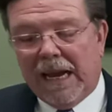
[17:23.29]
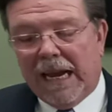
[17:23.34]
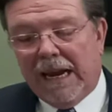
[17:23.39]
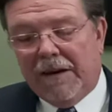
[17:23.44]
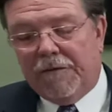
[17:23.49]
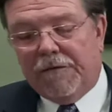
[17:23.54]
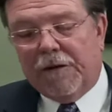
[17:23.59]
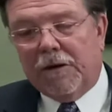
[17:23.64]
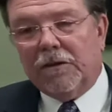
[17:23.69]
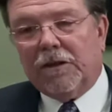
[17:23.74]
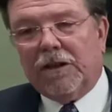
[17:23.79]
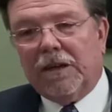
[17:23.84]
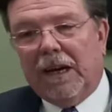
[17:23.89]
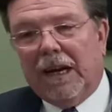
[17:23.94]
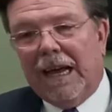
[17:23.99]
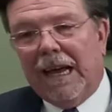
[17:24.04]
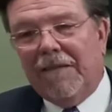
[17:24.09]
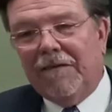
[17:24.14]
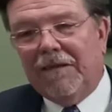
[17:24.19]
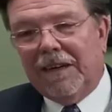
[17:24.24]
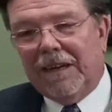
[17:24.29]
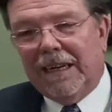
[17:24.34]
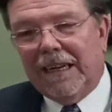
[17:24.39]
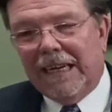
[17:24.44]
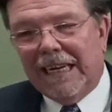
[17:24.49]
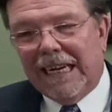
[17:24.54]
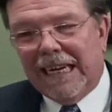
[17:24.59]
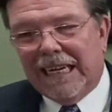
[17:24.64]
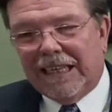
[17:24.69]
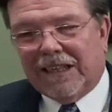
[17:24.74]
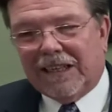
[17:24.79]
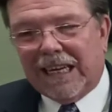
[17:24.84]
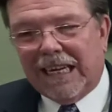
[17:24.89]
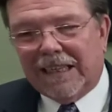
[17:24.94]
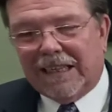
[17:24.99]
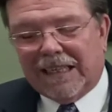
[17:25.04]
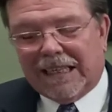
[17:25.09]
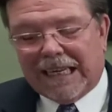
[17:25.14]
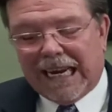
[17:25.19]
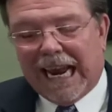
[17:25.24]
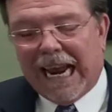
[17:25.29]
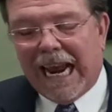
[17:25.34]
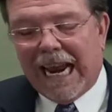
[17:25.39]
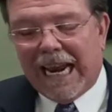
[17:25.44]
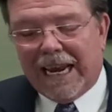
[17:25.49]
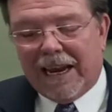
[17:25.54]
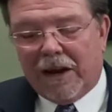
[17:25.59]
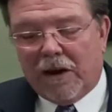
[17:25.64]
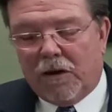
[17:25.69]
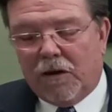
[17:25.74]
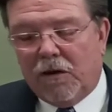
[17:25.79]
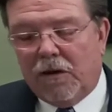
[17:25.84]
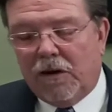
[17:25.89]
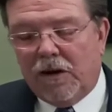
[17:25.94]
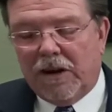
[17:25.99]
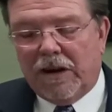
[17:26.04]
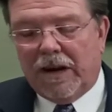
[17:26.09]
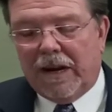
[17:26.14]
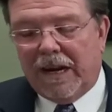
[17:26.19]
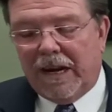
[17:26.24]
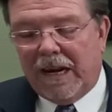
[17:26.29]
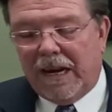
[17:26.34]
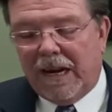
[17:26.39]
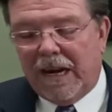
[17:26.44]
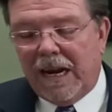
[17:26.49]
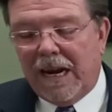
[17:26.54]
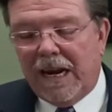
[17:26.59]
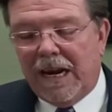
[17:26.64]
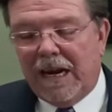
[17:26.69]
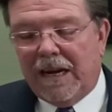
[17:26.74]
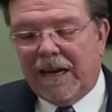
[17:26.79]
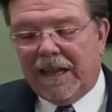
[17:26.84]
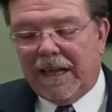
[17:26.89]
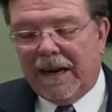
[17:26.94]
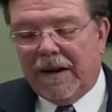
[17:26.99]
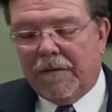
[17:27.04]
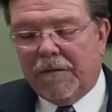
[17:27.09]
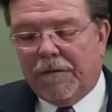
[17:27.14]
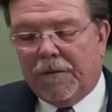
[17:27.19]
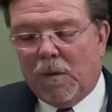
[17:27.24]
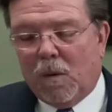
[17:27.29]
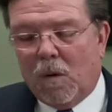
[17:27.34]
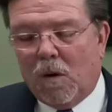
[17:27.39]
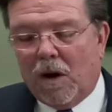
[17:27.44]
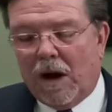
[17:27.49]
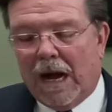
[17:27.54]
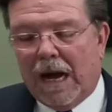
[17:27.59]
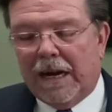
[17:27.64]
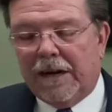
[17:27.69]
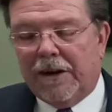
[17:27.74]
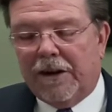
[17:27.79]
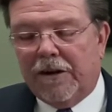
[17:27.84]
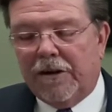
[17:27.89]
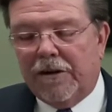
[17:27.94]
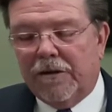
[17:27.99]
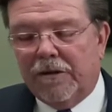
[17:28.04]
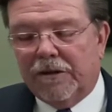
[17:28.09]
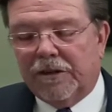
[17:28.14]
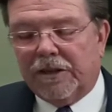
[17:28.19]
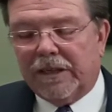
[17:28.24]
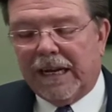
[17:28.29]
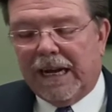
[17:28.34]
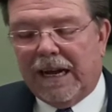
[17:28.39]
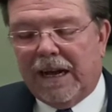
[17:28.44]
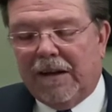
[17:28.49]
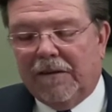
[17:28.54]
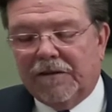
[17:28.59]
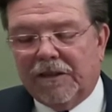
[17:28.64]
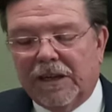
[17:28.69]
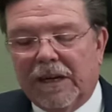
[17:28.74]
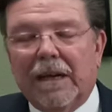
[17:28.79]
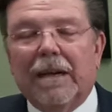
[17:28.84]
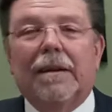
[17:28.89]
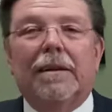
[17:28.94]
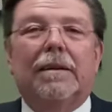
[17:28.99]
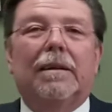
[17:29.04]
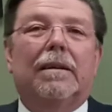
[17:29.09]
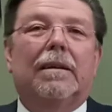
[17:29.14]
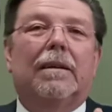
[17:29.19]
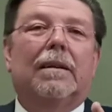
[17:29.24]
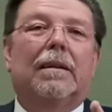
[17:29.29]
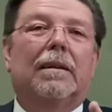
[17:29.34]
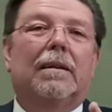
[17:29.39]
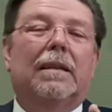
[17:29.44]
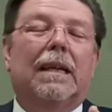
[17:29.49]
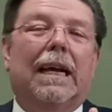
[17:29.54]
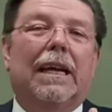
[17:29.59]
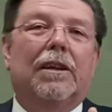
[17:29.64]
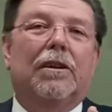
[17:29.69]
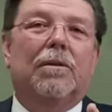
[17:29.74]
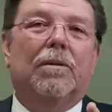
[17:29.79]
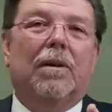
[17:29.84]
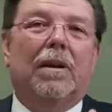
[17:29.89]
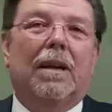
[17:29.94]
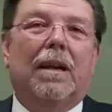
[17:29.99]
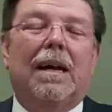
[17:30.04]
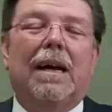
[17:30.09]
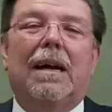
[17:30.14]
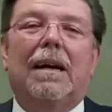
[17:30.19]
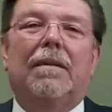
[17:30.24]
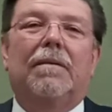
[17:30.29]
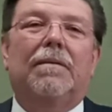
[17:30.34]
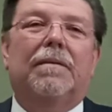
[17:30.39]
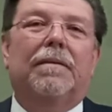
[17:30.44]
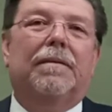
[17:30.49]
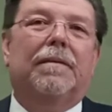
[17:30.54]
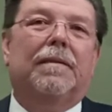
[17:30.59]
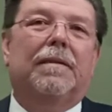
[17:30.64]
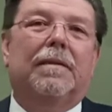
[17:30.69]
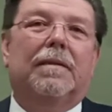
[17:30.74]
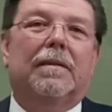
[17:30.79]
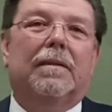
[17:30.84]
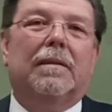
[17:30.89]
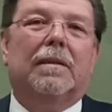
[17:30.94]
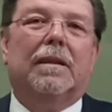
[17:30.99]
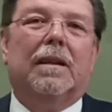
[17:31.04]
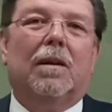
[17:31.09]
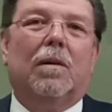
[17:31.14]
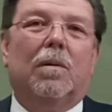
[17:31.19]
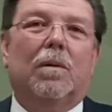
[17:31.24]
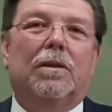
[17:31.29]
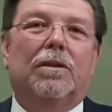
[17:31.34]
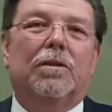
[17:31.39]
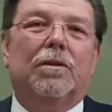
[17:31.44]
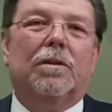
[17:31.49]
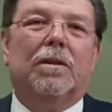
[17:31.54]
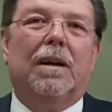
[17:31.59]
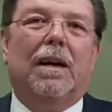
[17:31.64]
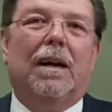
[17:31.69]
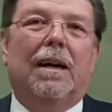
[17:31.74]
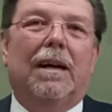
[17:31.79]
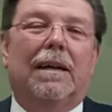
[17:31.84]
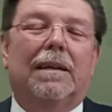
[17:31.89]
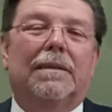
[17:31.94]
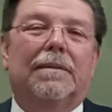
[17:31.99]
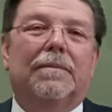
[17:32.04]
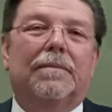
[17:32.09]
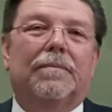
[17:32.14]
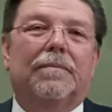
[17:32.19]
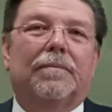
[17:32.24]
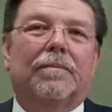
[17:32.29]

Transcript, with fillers: In verse 11, he says, Take good heed, therefore, unto yourselves that you love the Lord your God.